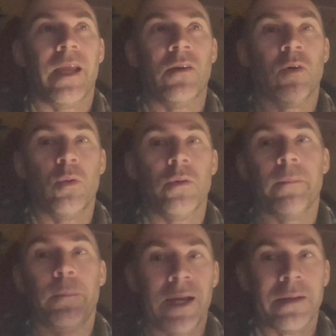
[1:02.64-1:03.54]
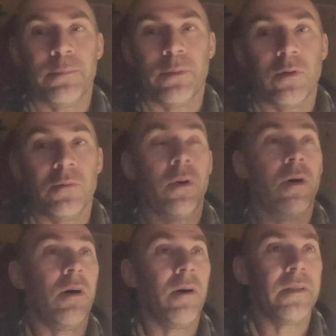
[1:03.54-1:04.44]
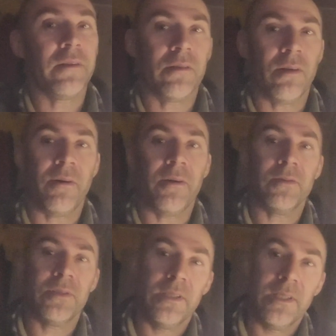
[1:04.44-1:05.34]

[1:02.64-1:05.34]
and all the backboard behind the tiles